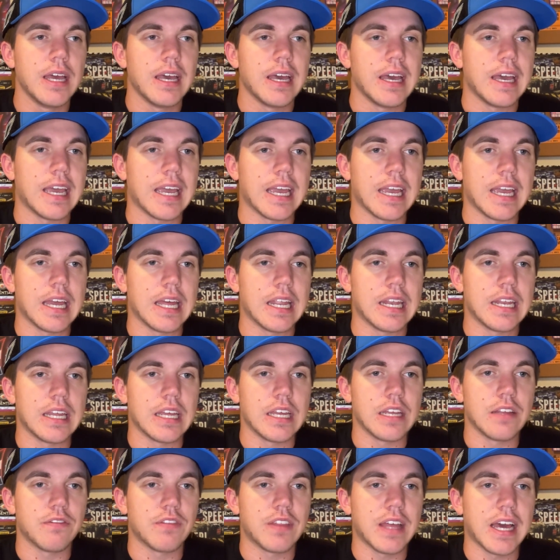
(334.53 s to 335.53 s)
And
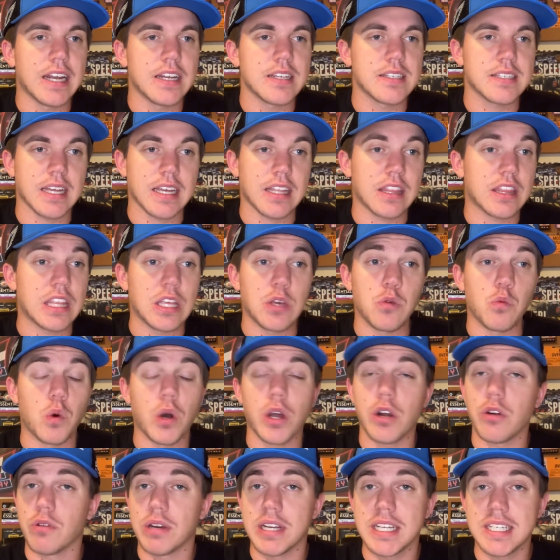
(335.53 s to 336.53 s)
if that is like the
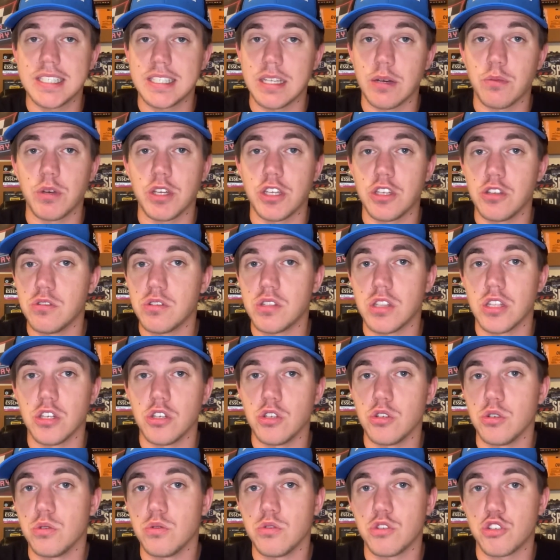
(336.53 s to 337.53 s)
one race that we use the
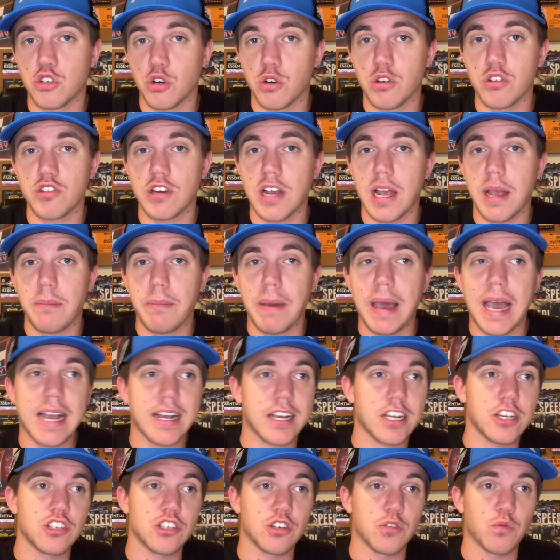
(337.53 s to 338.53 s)
new short track
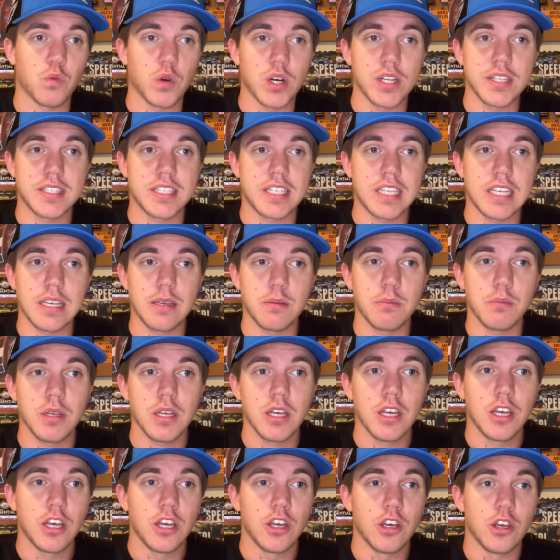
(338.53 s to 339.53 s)
package and one team
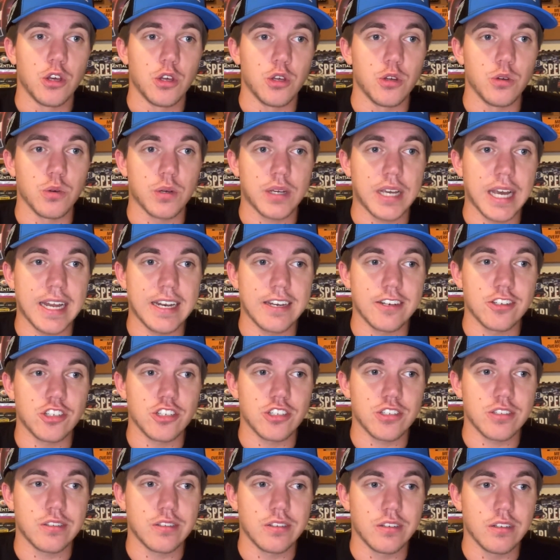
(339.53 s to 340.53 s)
who kind of
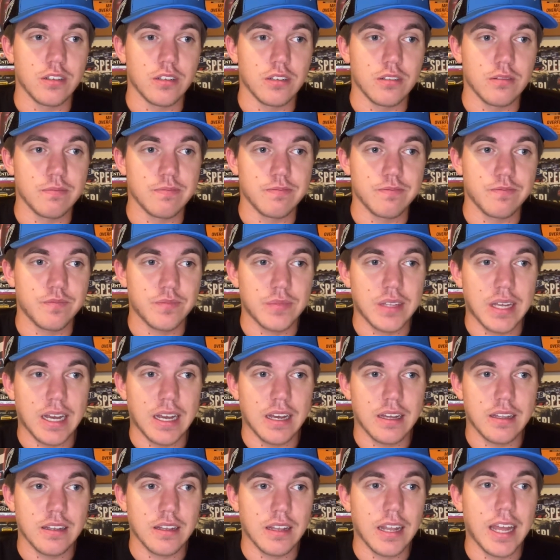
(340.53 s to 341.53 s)
just
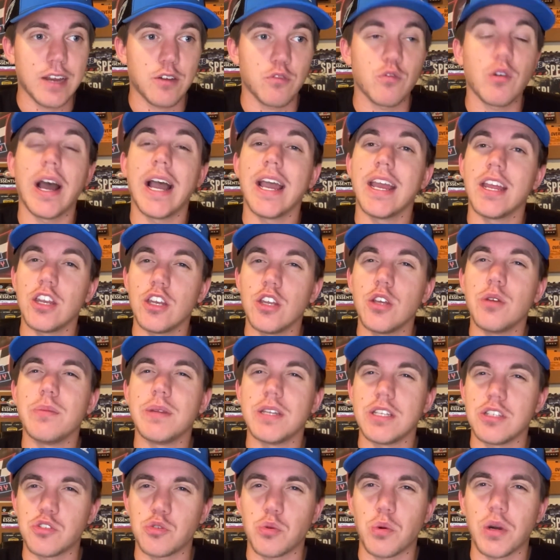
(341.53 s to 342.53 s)
like Ryan
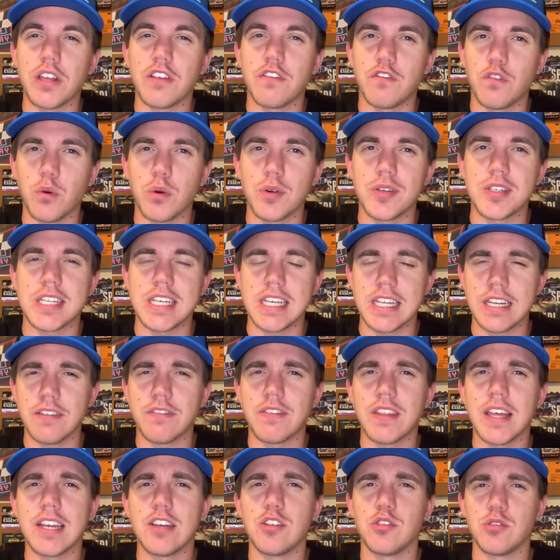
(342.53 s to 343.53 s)
Newman in 2014, if
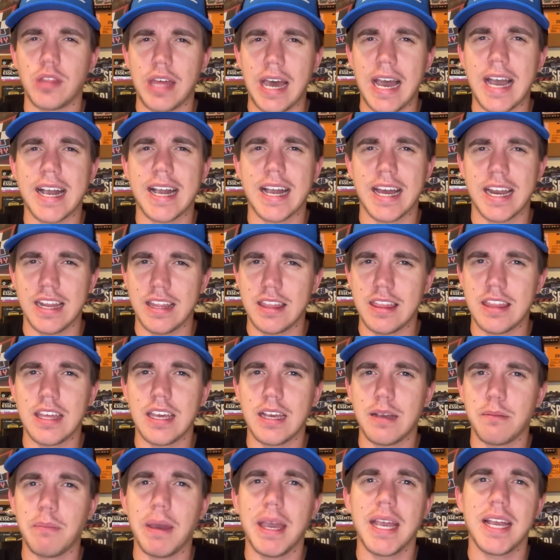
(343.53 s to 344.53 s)
they do that kind of
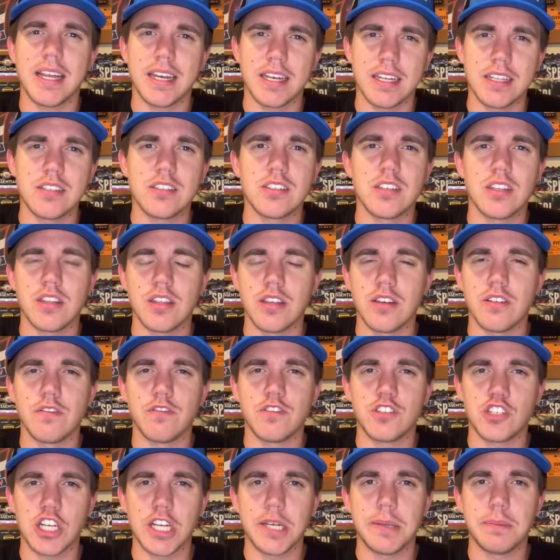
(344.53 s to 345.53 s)
thing, make it into the
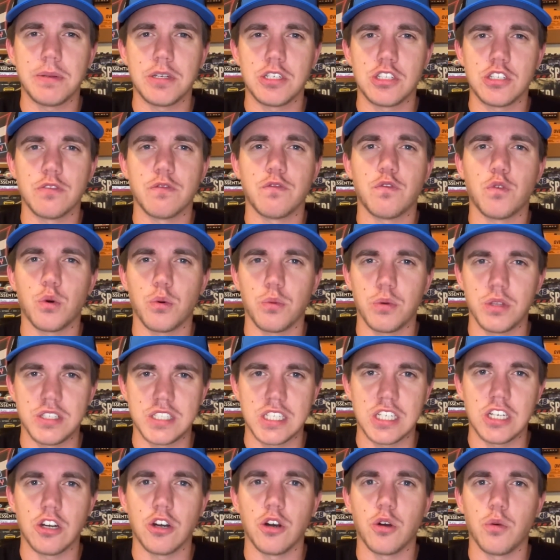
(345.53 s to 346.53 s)
championship four with
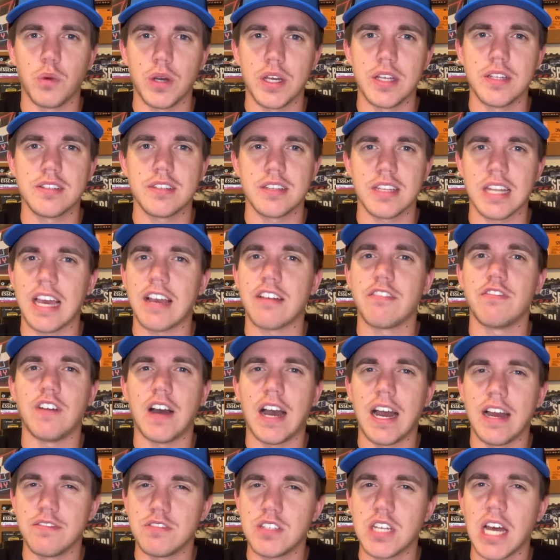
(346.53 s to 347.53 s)
zero wins and like
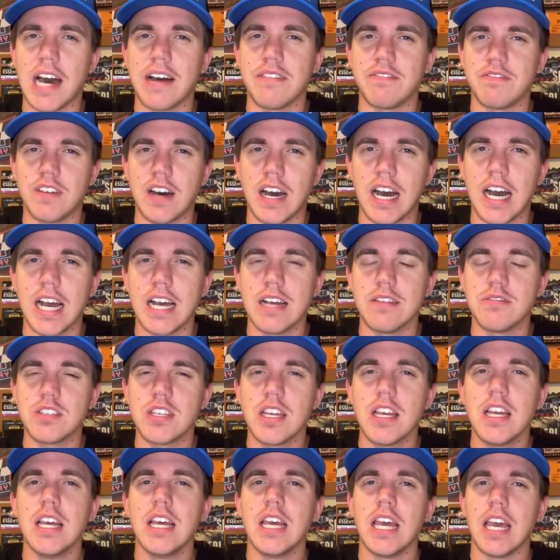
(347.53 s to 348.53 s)
five top fives.
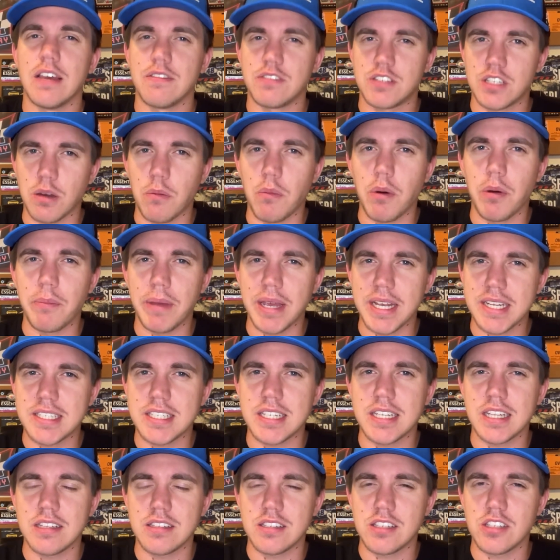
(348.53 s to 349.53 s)
If someone makes
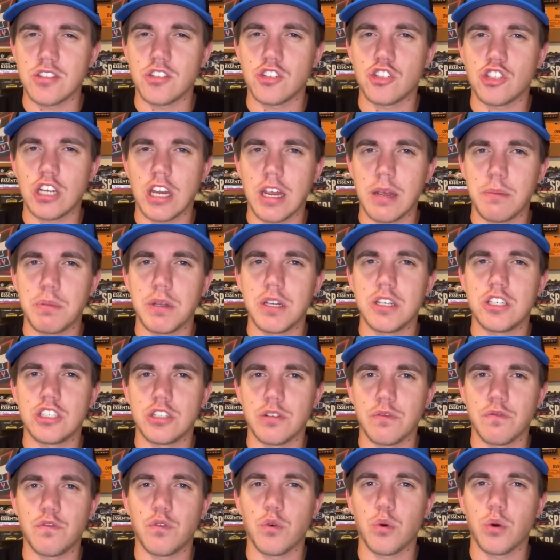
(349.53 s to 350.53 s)
it into the
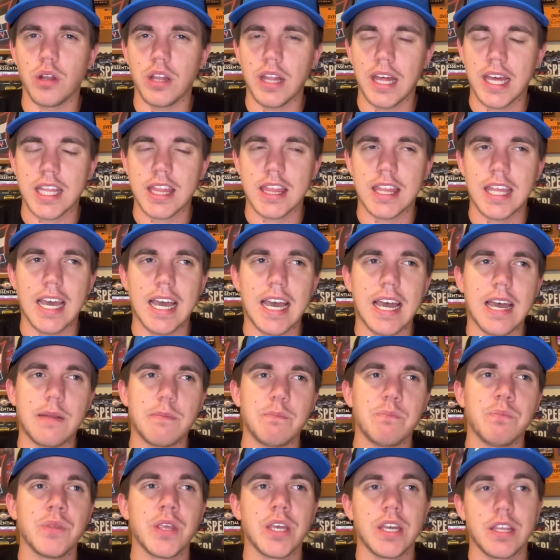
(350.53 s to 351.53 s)
championship four like that,
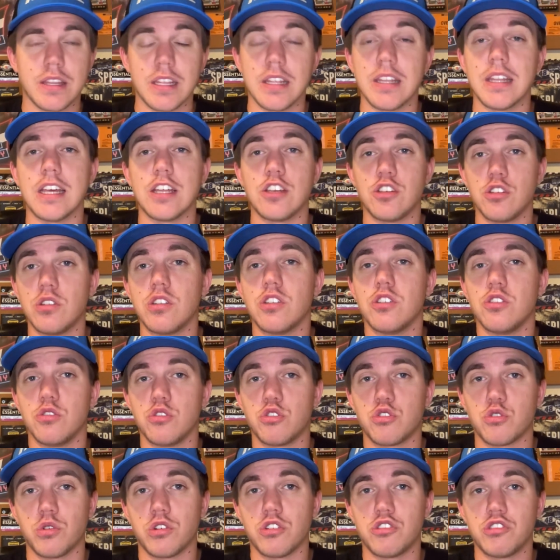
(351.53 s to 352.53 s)
then they do the new
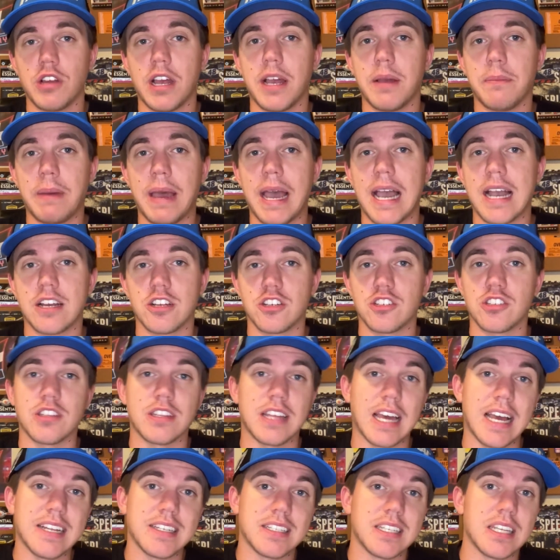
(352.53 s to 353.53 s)
short track package and
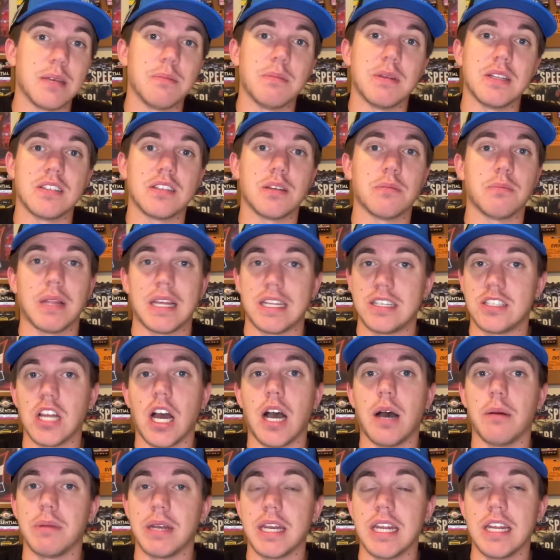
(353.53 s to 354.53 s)
that team ends up like
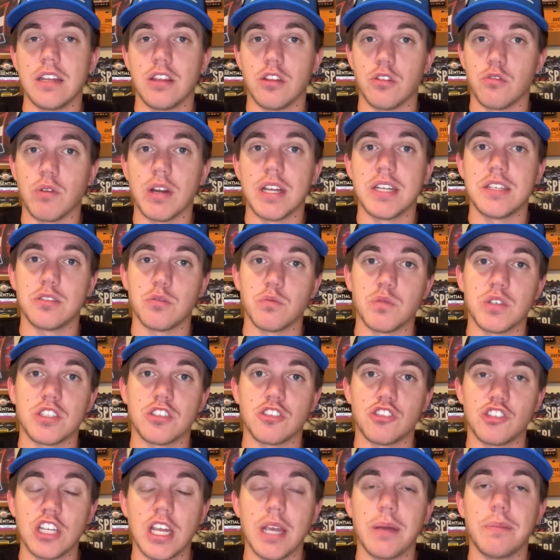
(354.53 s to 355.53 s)
dominating the race and wins a
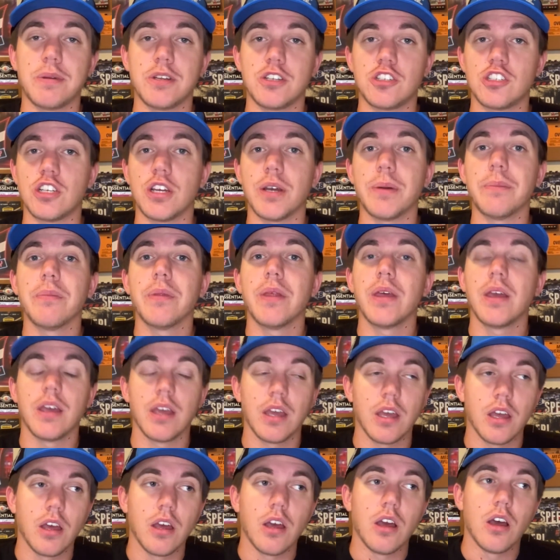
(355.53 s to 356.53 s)
championship.
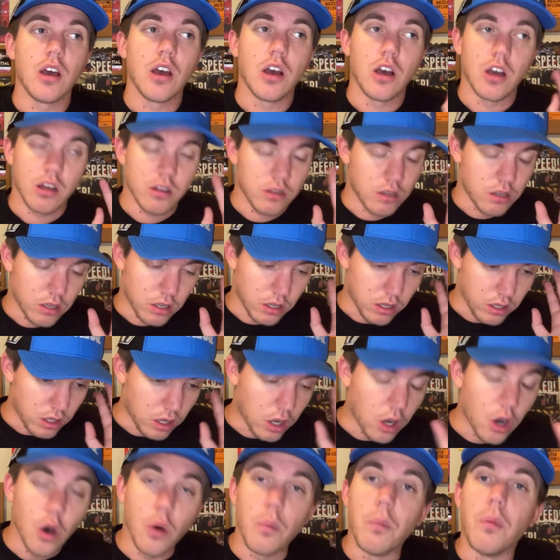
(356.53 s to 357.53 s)

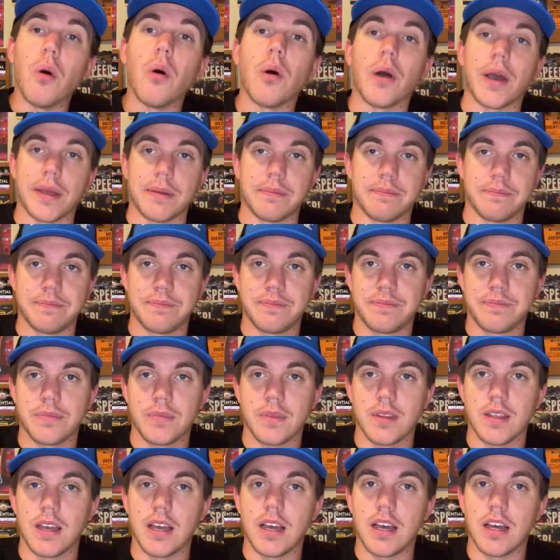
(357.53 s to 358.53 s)
Oh boy,
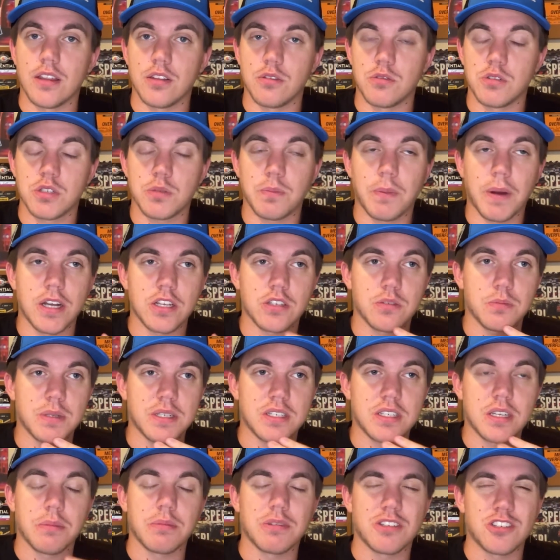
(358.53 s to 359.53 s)
the response would be
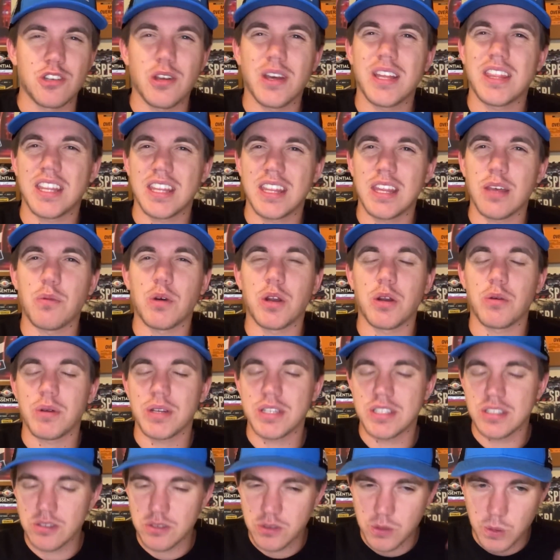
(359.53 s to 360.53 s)
something. So I think they want to
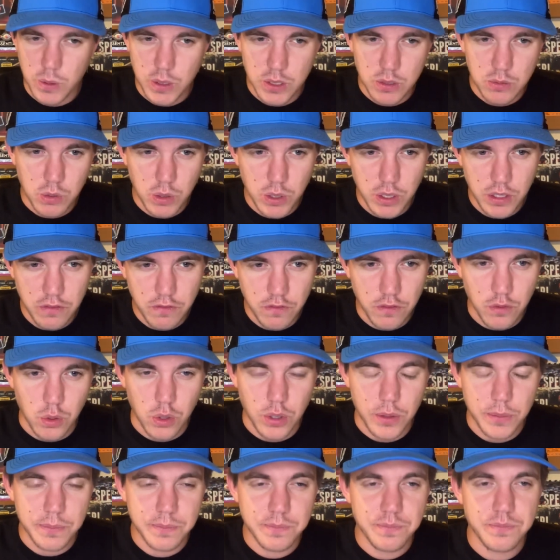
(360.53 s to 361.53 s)
wait till
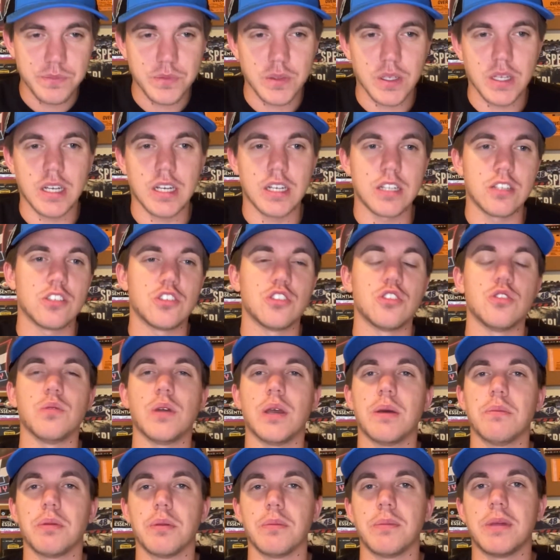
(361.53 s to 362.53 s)
2024. To
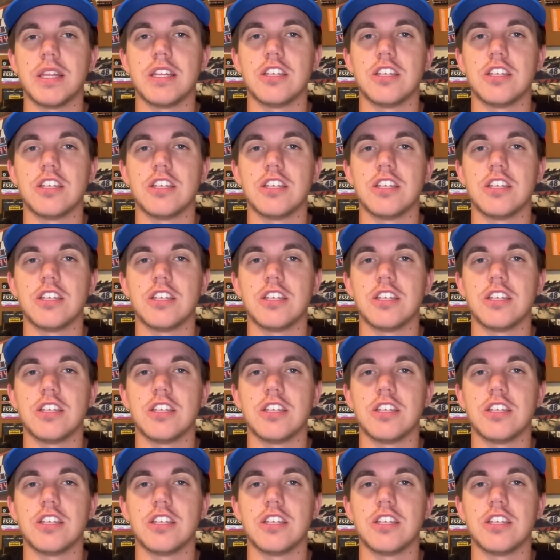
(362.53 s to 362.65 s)
implement